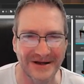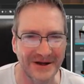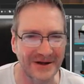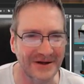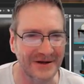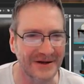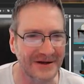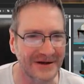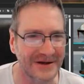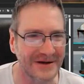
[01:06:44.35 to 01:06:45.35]

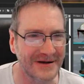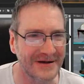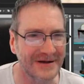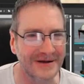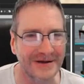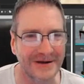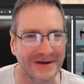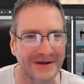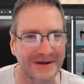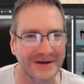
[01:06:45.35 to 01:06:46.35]

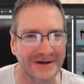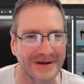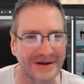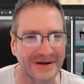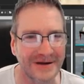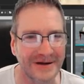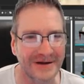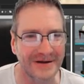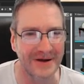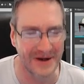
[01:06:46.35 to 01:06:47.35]
No,
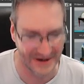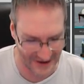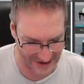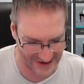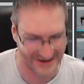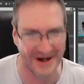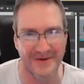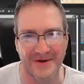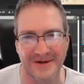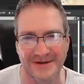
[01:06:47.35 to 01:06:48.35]
I did not use
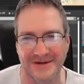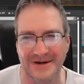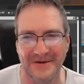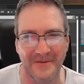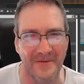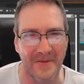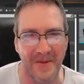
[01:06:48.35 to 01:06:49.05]
it anywhere else. All right.